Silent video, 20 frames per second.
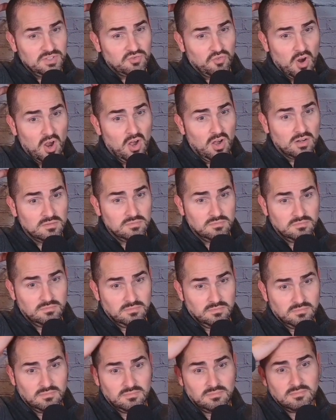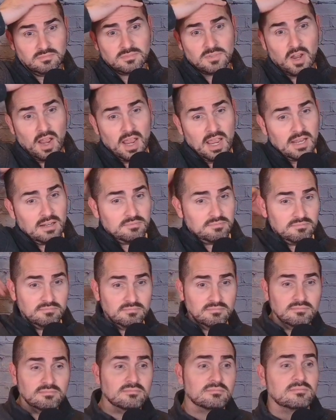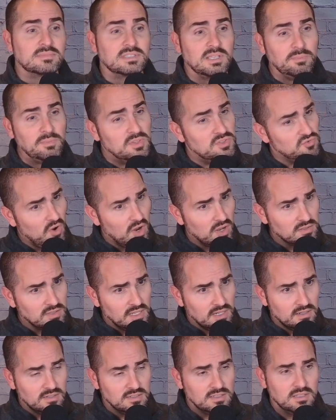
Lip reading: wrong, all right? Something's wrong there.